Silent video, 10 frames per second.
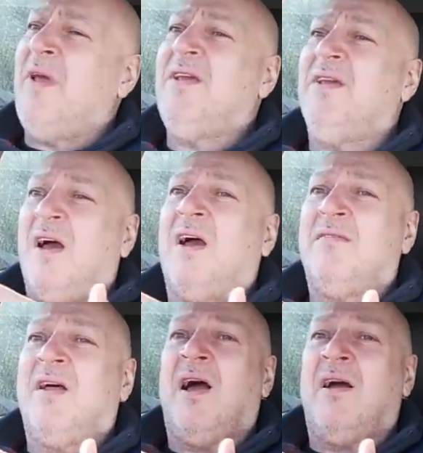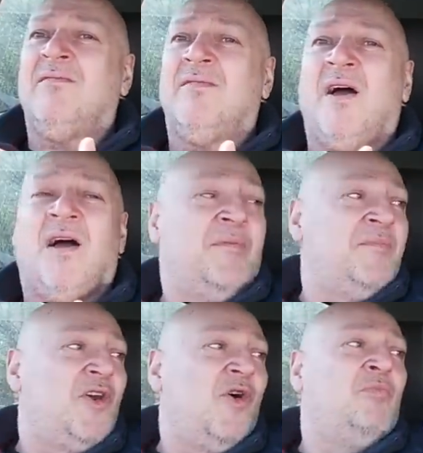Me,
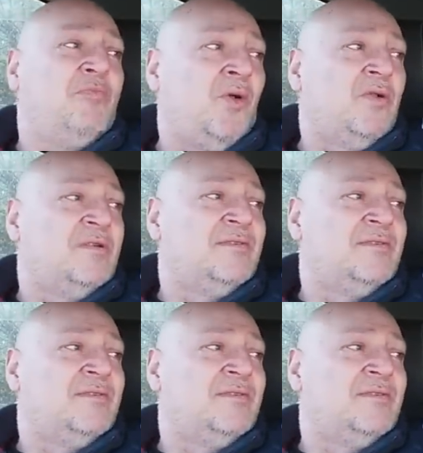I'm the old bull.